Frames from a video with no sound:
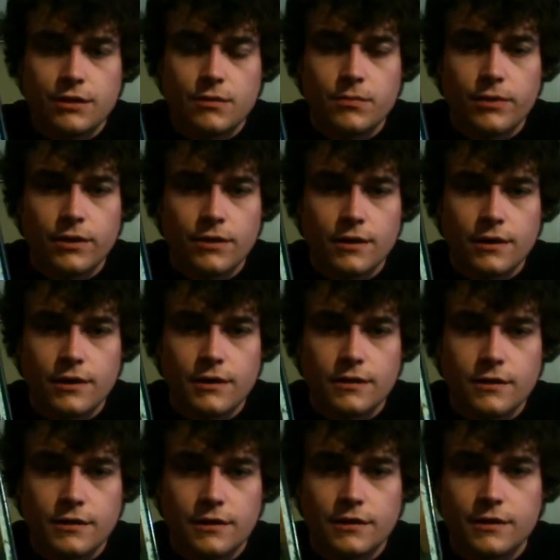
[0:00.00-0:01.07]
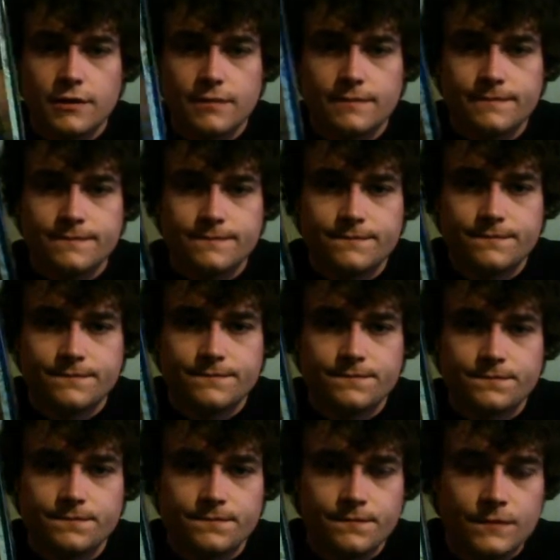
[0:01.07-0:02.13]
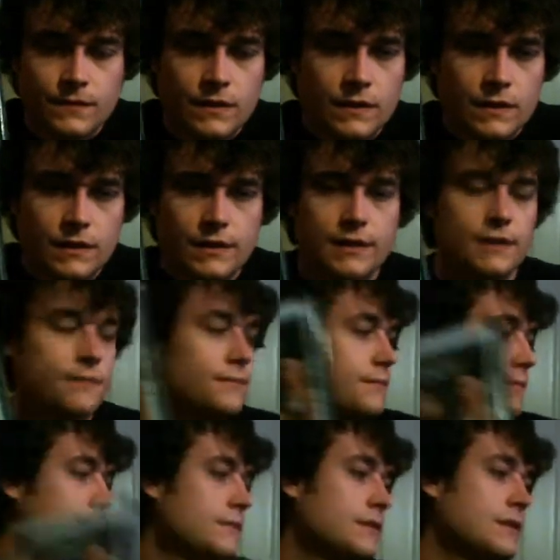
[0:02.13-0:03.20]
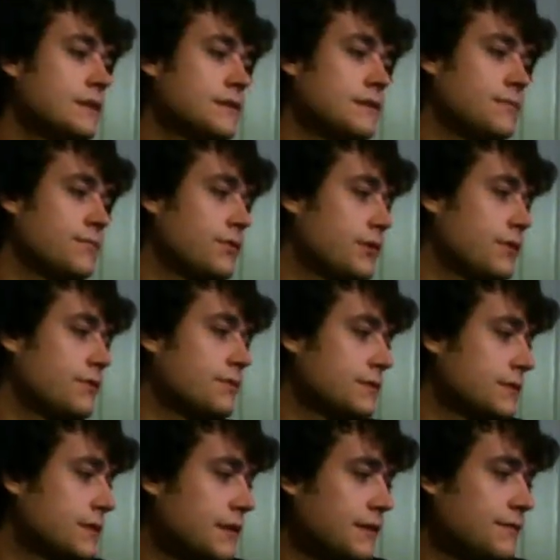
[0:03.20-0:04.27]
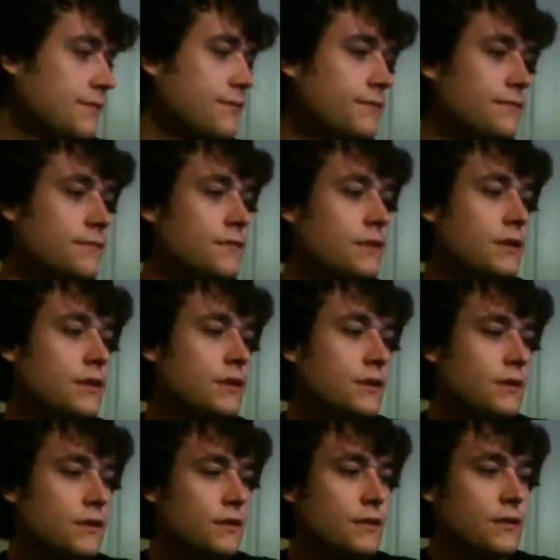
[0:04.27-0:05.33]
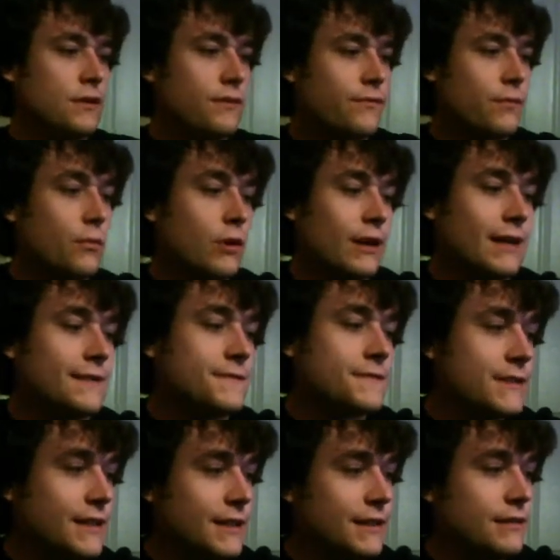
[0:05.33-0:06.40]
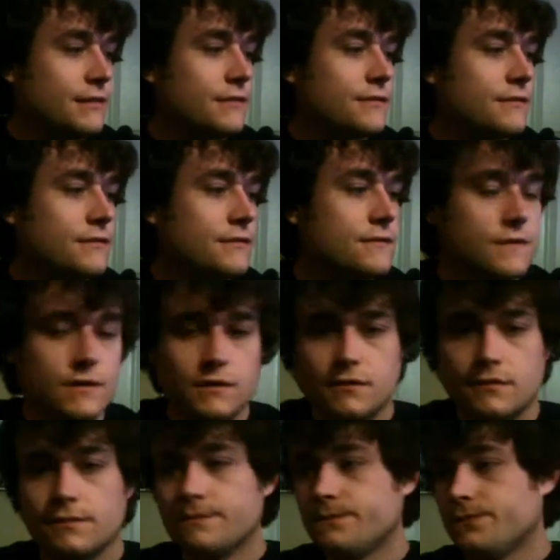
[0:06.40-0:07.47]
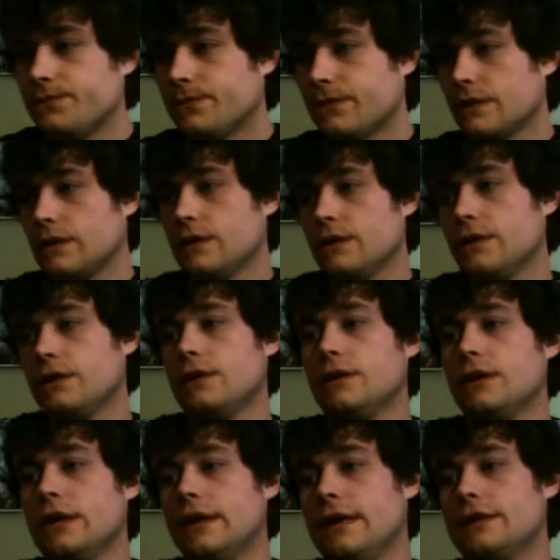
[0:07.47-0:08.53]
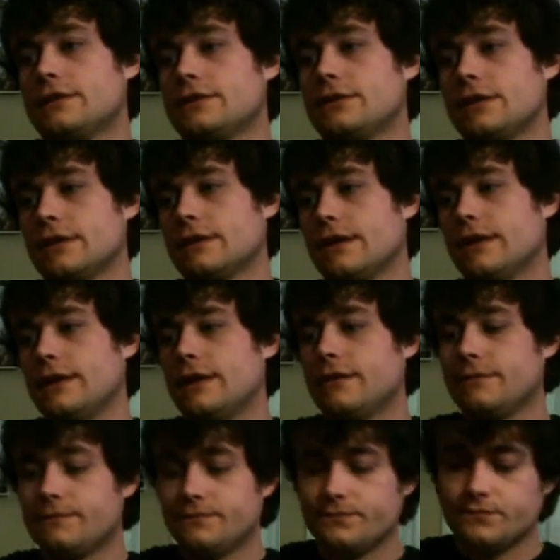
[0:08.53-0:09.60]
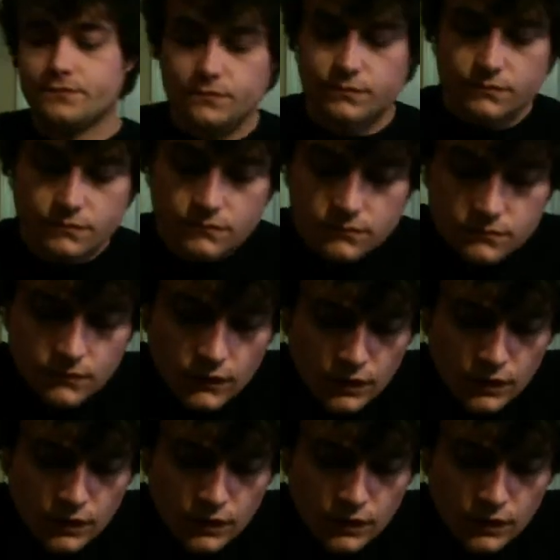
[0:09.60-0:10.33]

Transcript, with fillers: that's some pretty cool stuff from what I've seen. So let's check that out. Another McKay's pickup. This was six bucks.